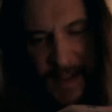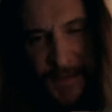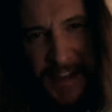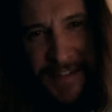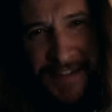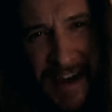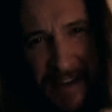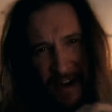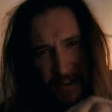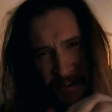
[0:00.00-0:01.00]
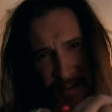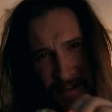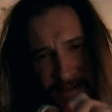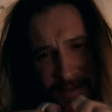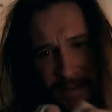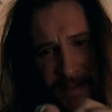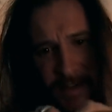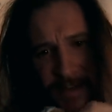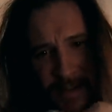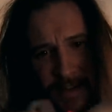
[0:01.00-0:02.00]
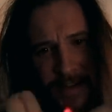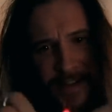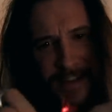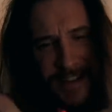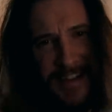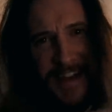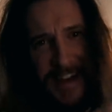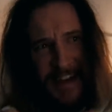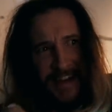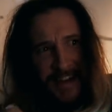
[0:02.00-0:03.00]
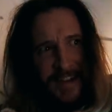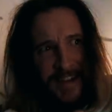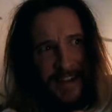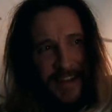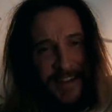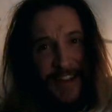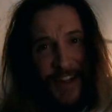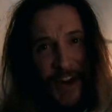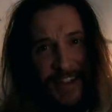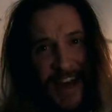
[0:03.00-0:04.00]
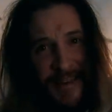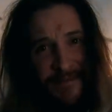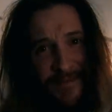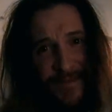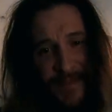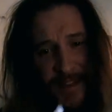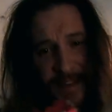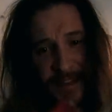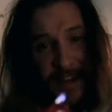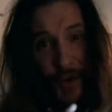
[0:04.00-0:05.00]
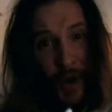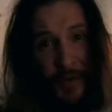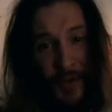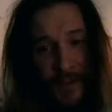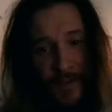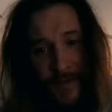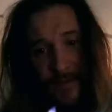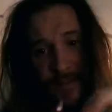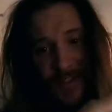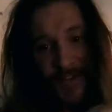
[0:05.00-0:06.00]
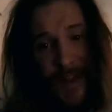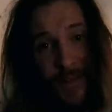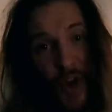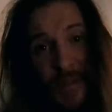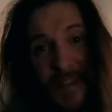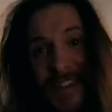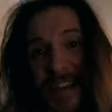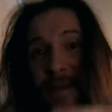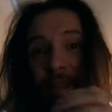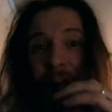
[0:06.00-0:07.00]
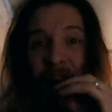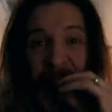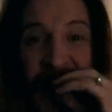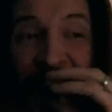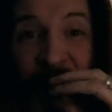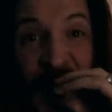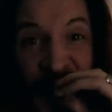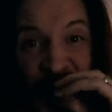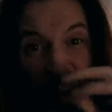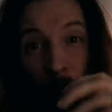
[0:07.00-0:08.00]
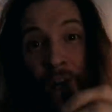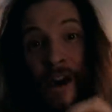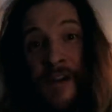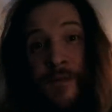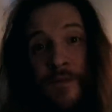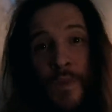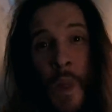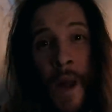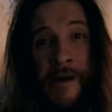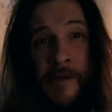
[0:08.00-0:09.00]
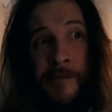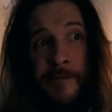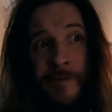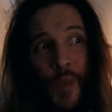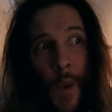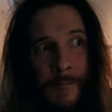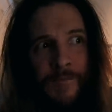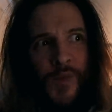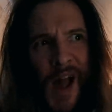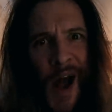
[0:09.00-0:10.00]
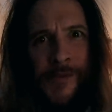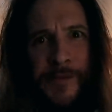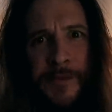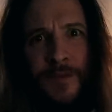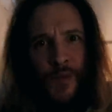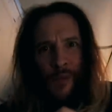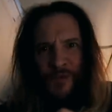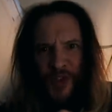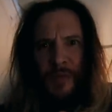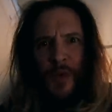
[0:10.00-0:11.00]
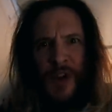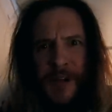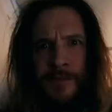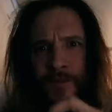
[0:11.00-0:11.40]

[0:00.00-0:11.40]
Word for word: Slept for like five hours me too. It's like a, it's a long time. It's like a normal, straight up normal sleep. But it feels weird because it's like evening still. Yeah, super weird.